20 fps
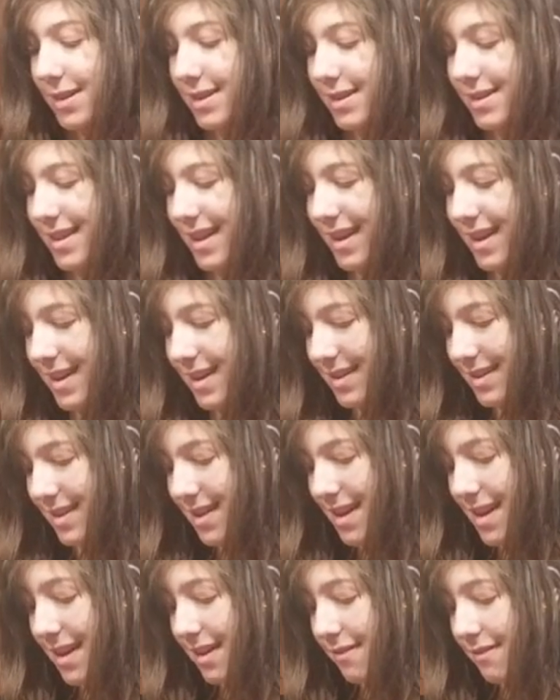to say, guys,
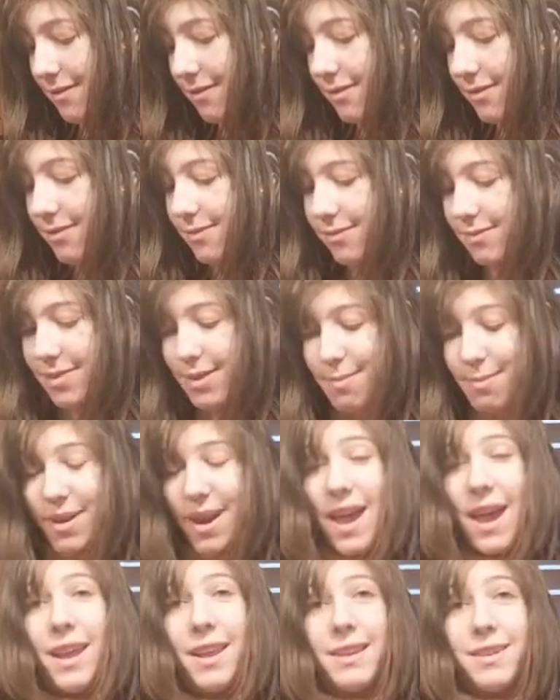the
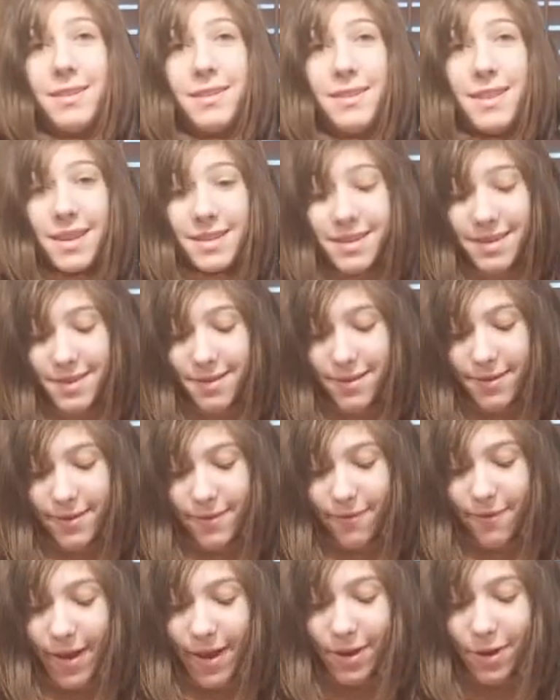banana. That's a
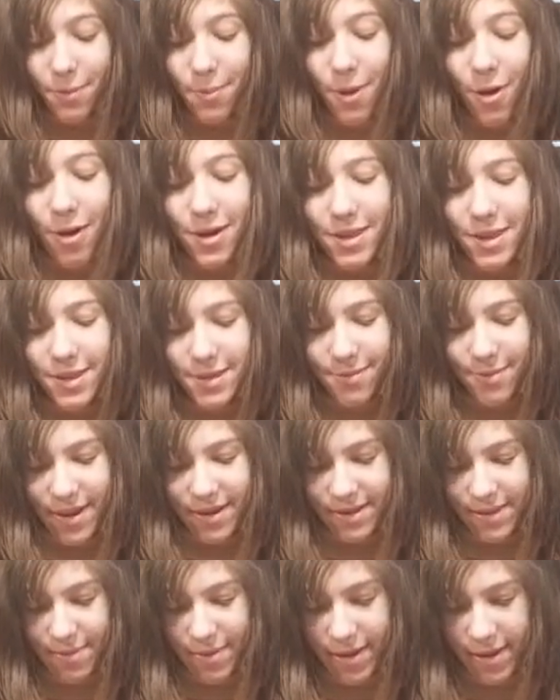vital part of this
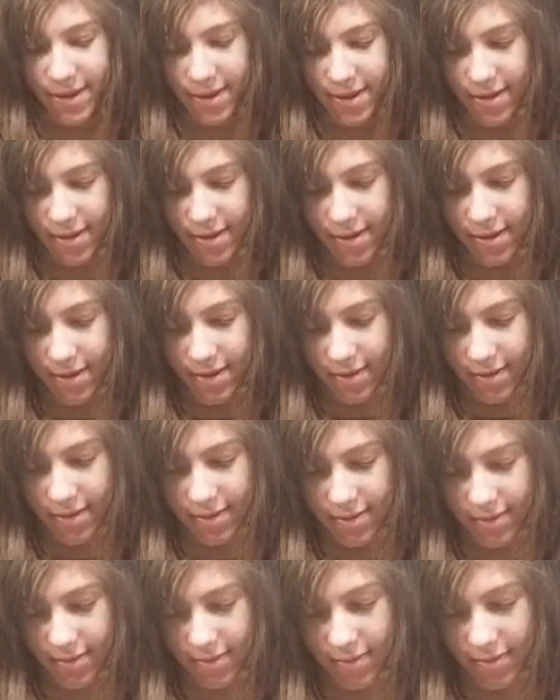recipe.
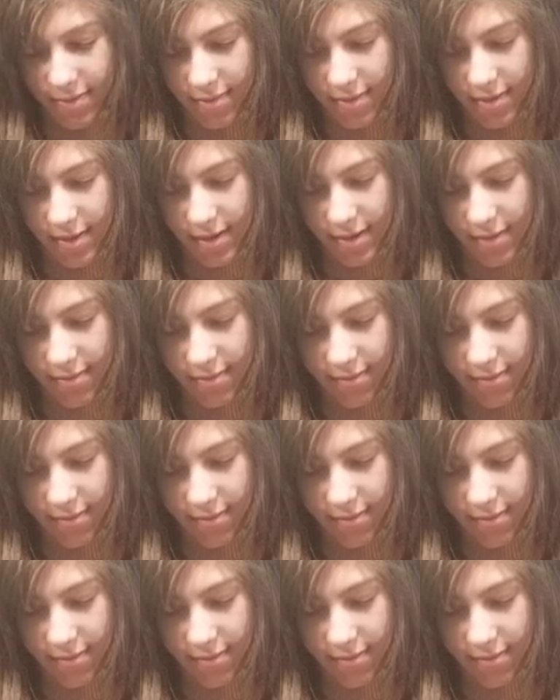So